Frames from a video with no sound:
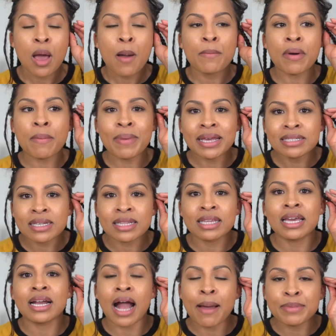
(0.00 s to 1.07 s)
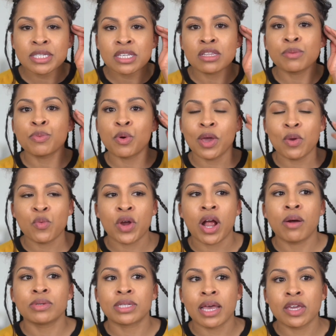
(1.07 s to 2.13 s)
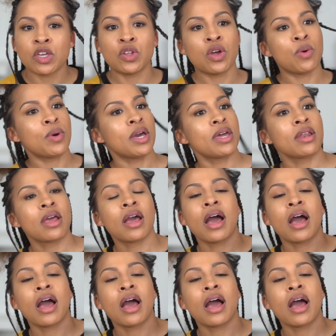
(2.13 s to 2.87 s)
But basically it got me to the point where I was like, you know what?